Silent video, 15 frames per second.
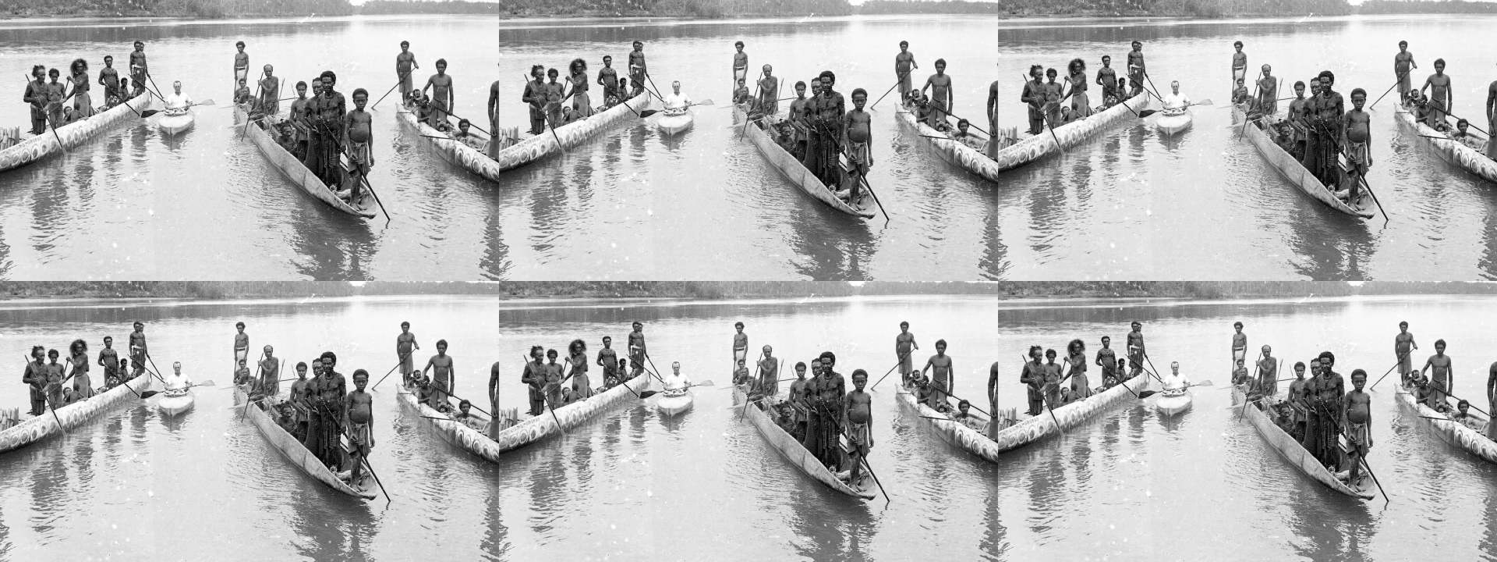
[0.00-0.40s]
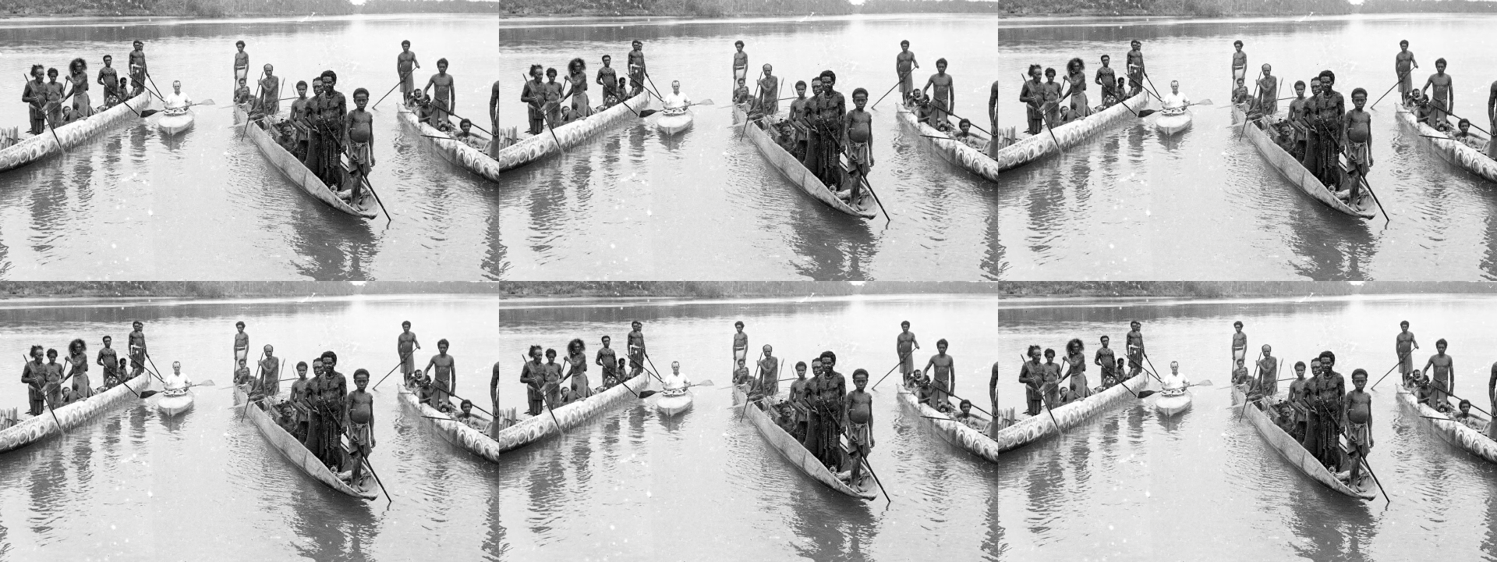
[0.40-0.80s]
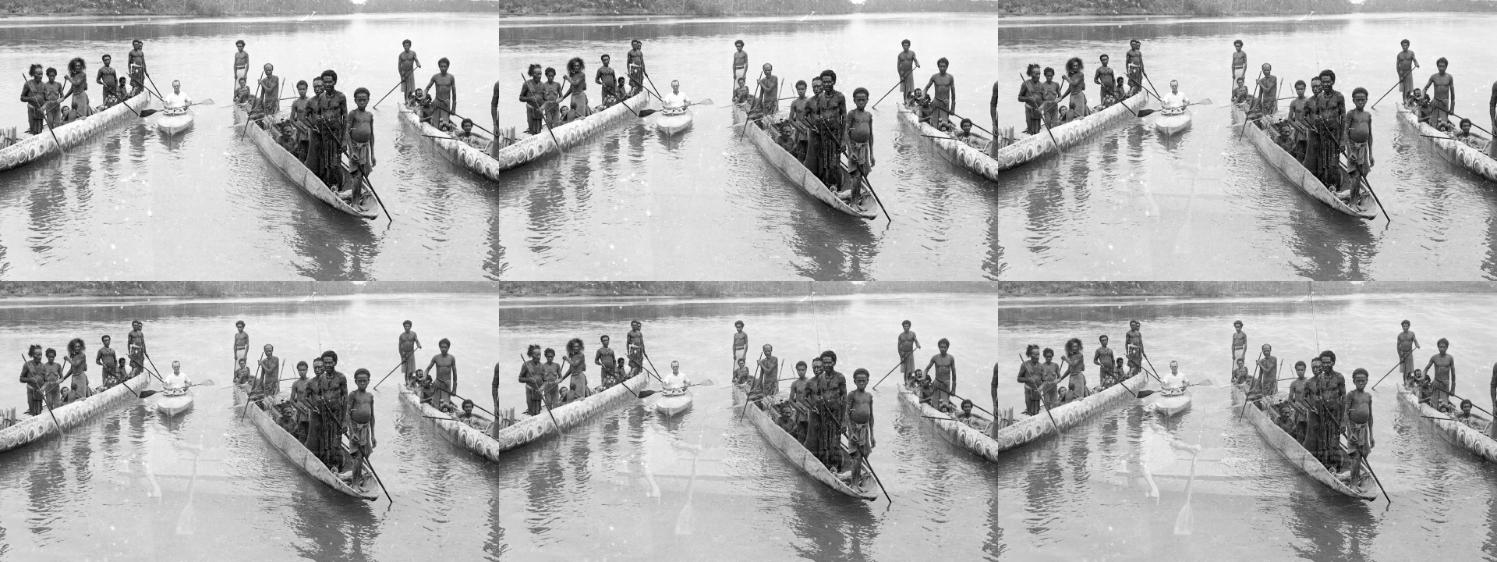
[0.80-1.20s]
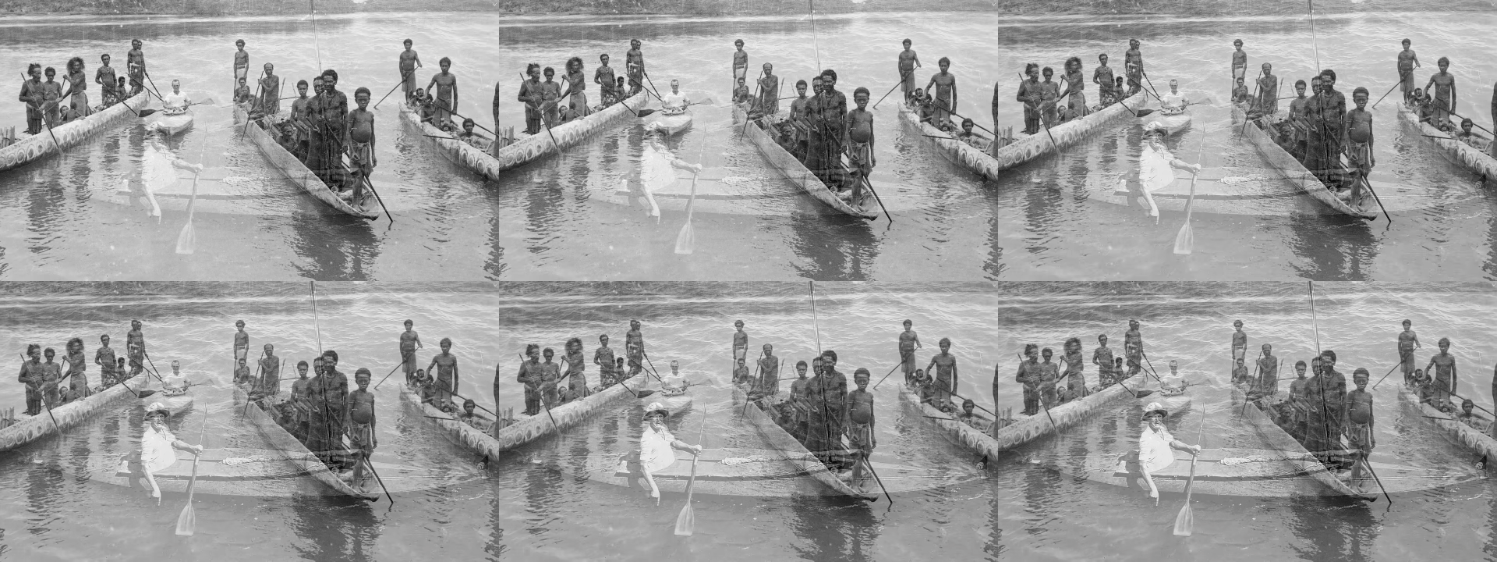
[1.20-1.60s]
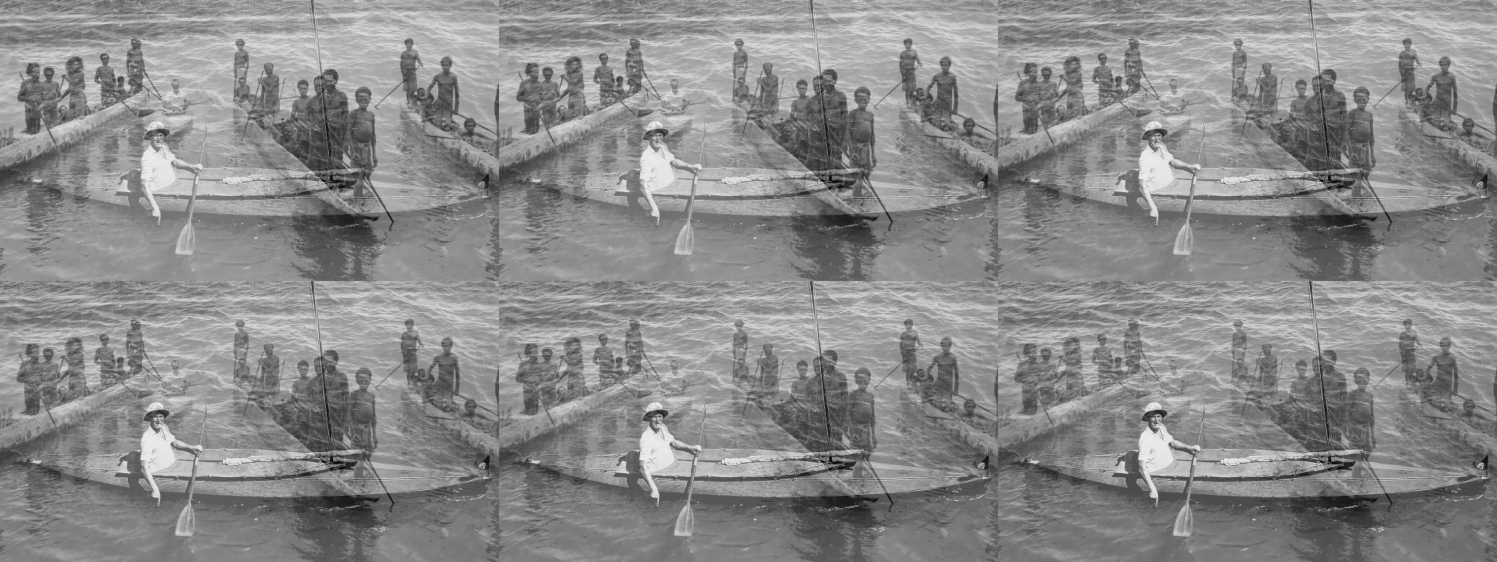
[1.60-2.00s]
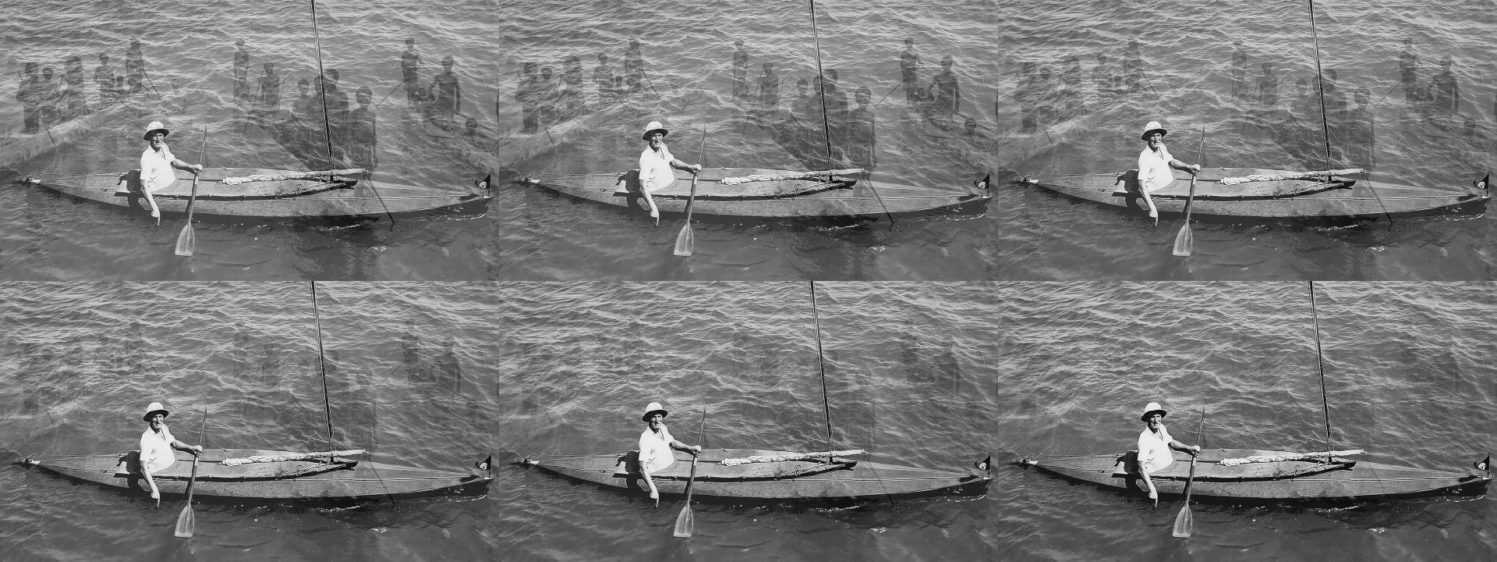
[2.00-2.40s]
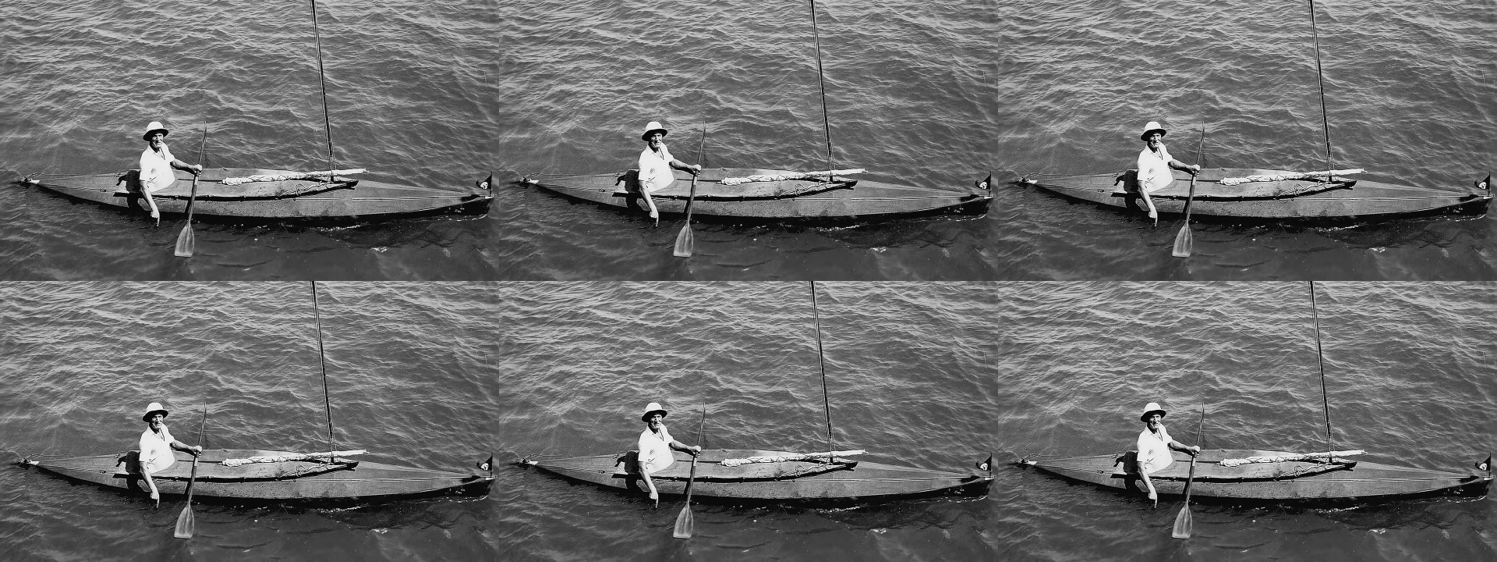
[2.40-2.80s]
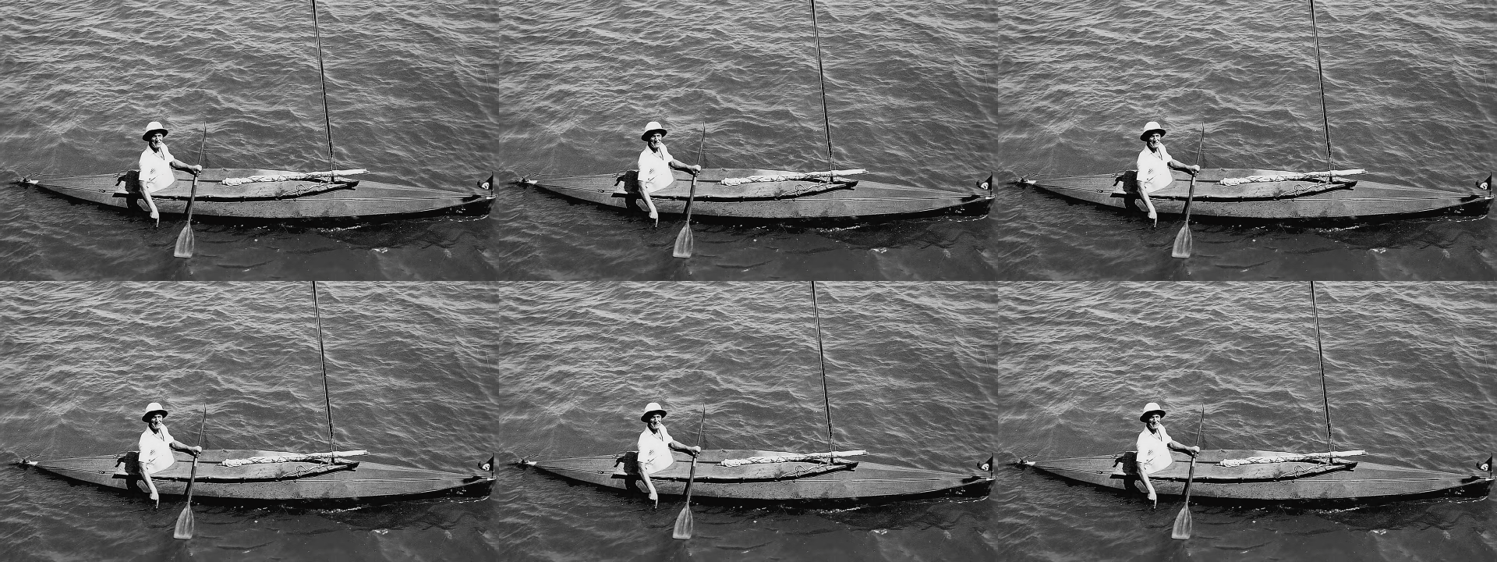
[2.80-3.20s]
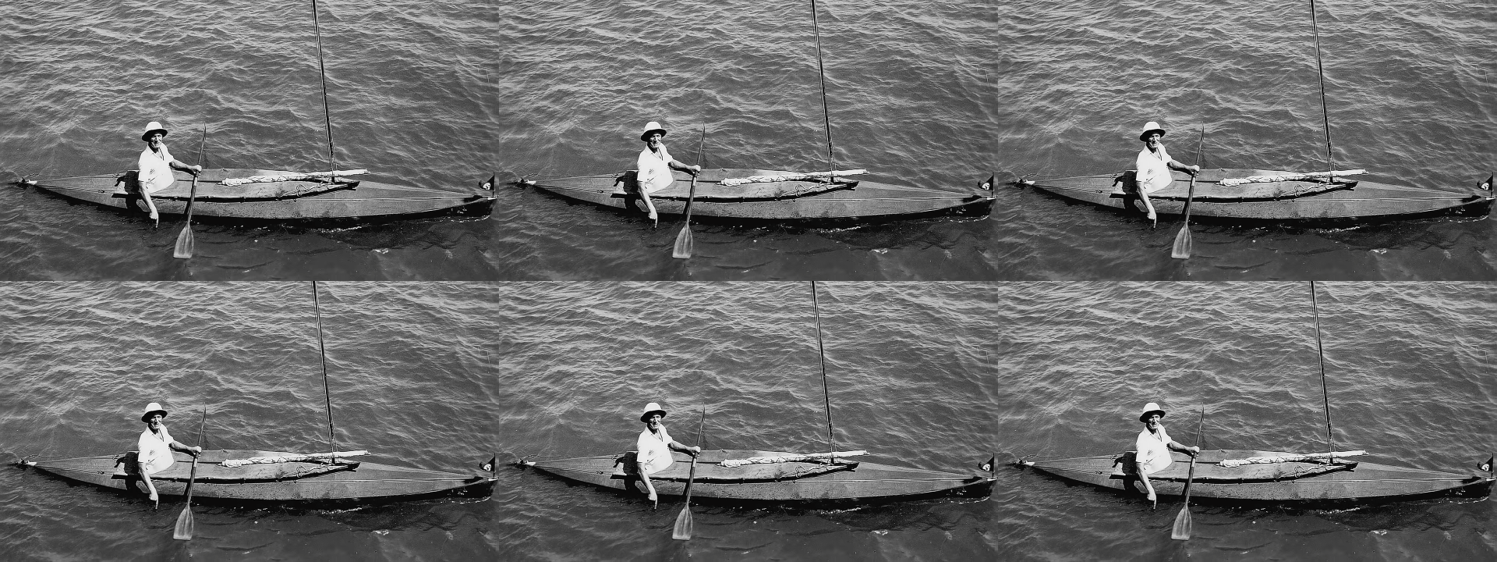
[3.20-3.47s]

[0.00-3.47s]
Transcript: (no speaker visible)